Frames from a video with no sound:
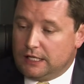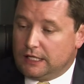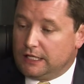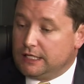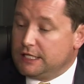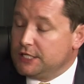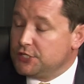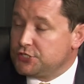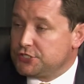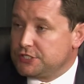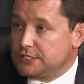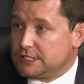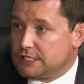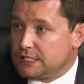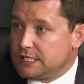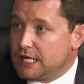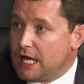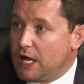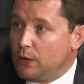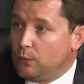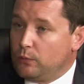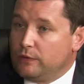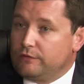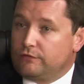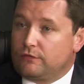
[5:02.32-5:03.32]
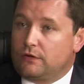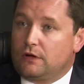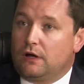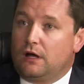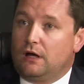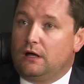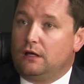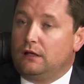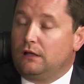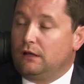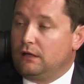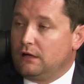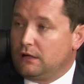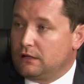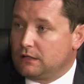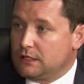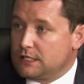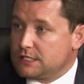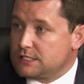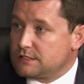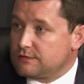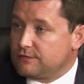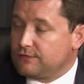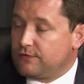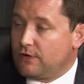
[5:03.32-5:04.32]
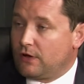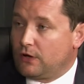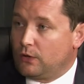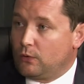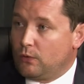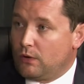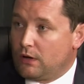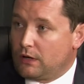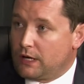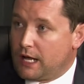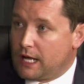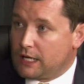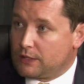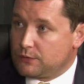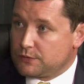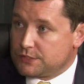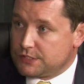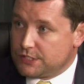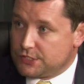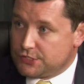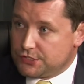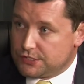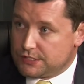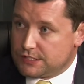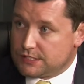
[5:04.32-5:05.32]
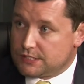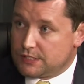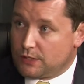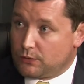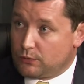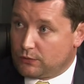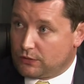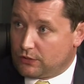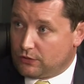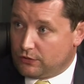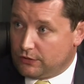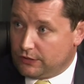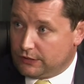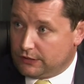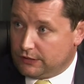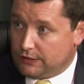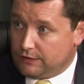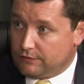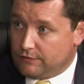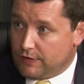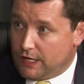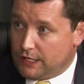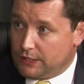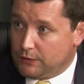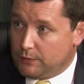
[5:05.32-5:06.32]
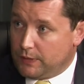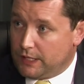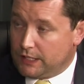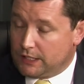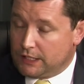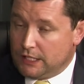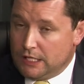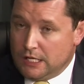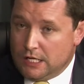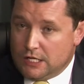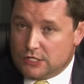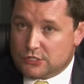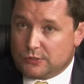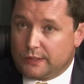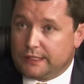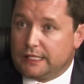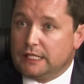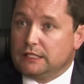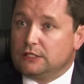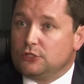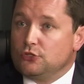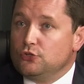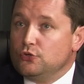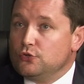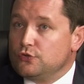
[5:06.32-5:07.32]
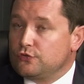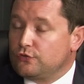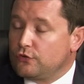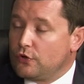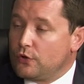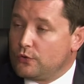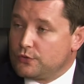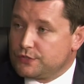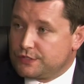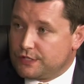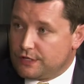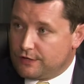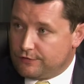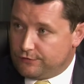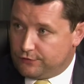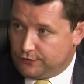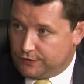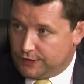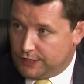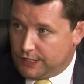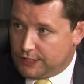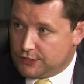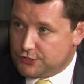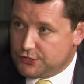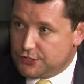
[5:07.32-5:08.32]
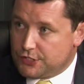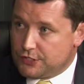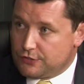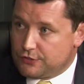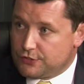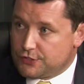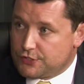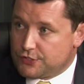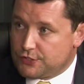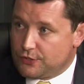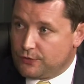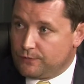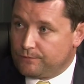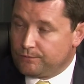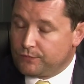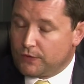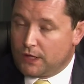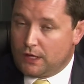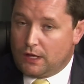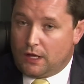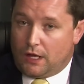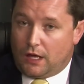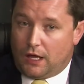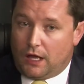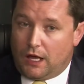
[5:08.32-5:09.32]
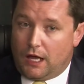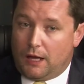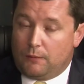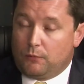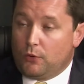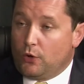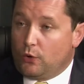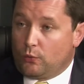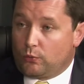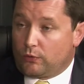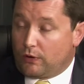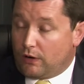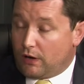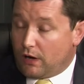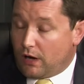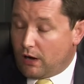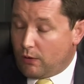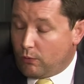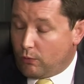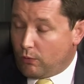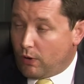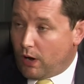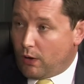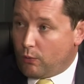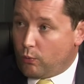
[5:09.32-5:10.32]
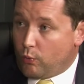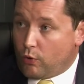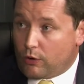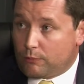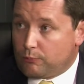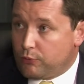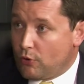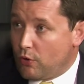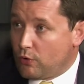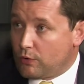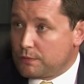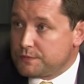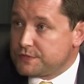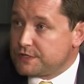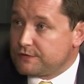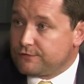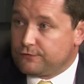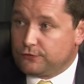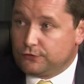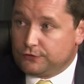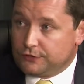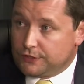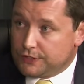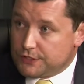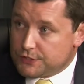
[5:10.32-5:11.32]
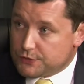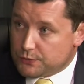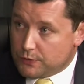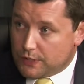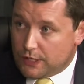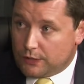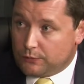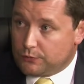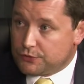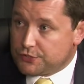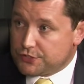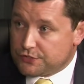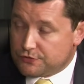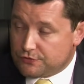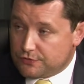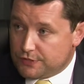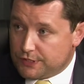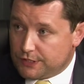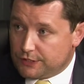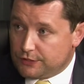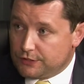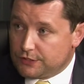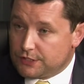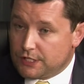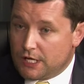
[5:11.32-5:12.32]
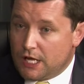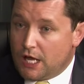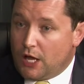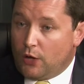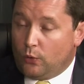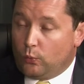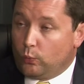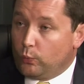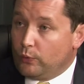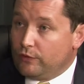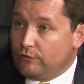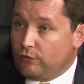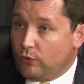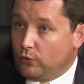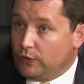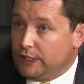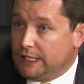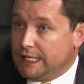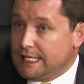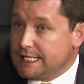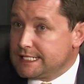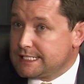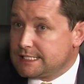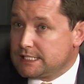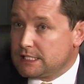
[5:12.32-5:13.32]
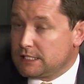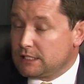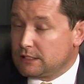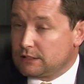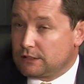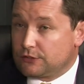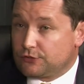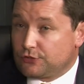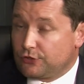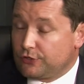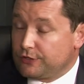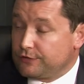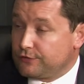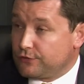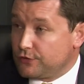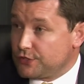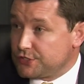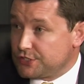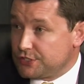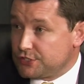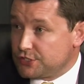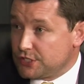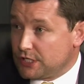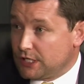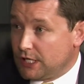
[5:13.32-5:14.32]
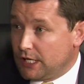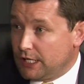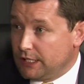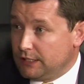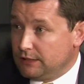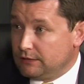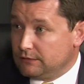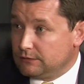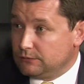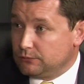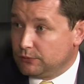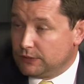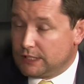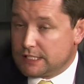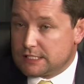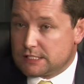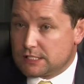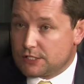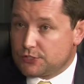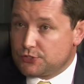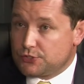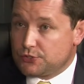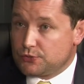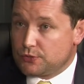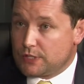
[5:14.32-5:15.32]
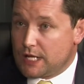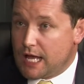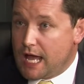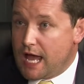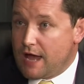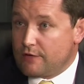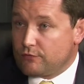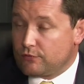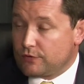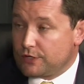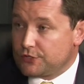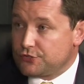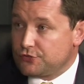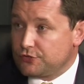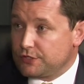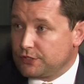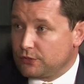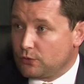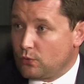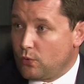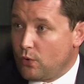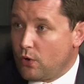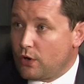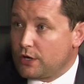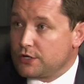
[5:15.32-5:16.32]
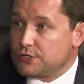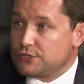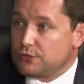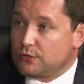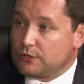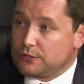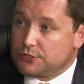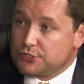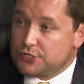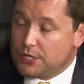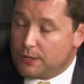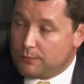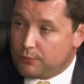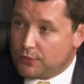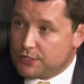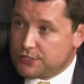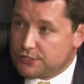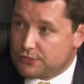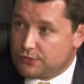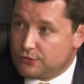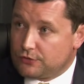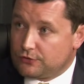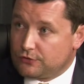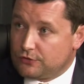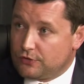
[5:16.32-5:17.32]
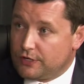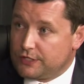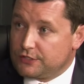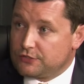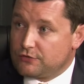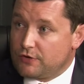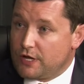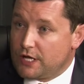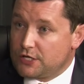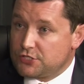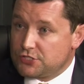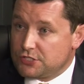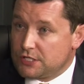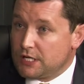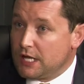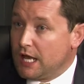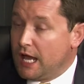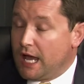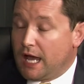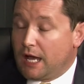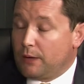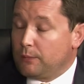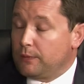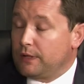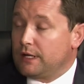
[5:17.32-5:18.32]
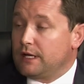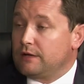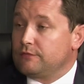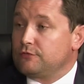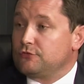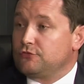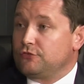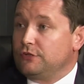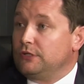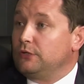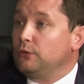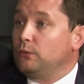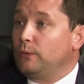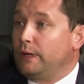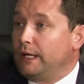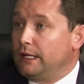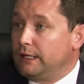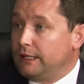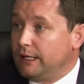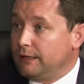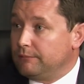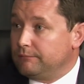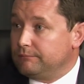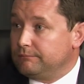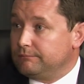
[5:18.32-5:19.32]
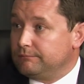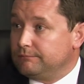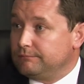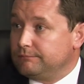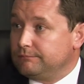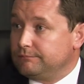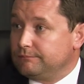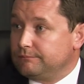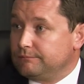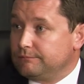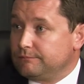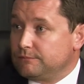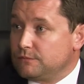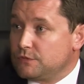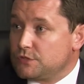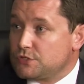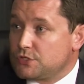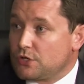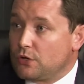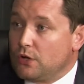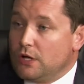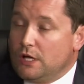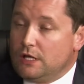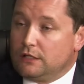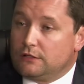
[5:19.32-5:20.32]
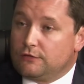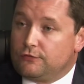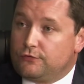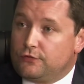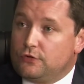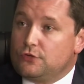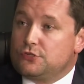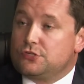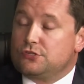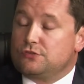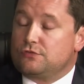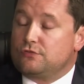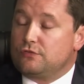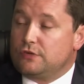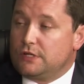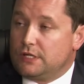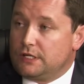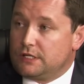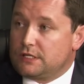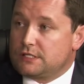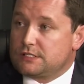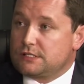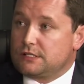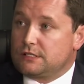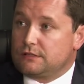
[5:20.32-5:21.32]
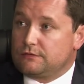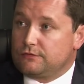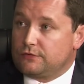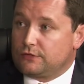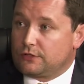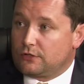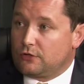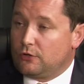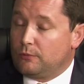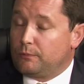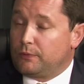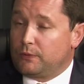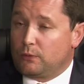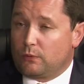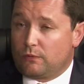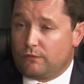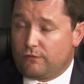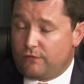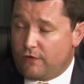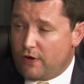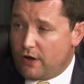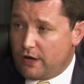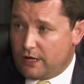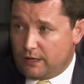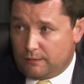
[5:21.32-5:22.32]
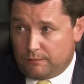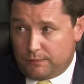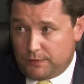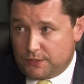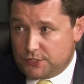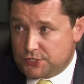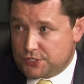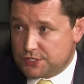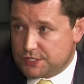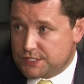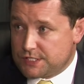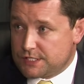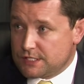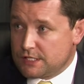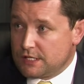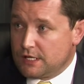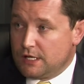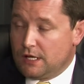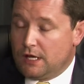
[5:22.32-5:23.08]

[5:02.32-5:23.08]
In addition to that, we've got a long list of follow-on acquisitions that we're currently evaluating. So I think the news flow is there for the next year or so. Our work programs are funded as well, which is really good. We've only listed on the 31st of July. We listed at 2.5 or 3.25, so the share price is going in the right direction, and we haven't drilled a well yet. So the future is really exciting for the company. We're very ambitious.